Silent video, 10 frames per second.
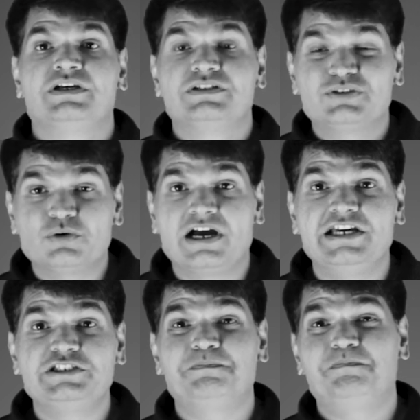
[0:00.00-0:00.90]
So
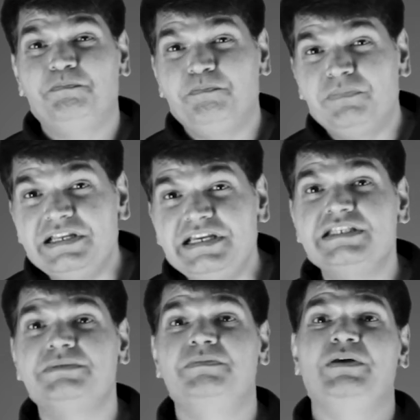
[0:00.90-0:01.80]
guys,
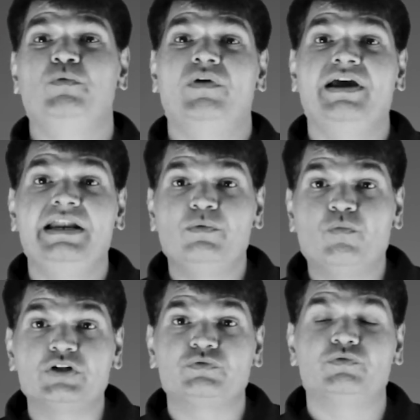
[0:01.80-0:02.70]
please be very
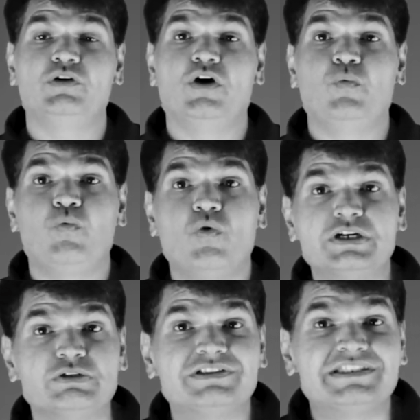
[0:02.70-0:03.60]
watchful of
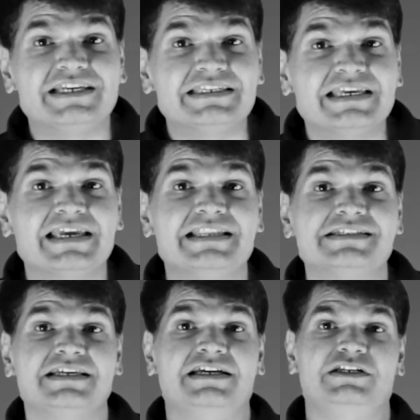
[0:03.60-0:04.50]
what you're thinking
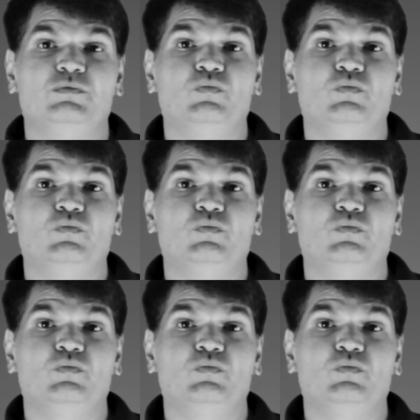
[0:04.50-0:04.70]
inside,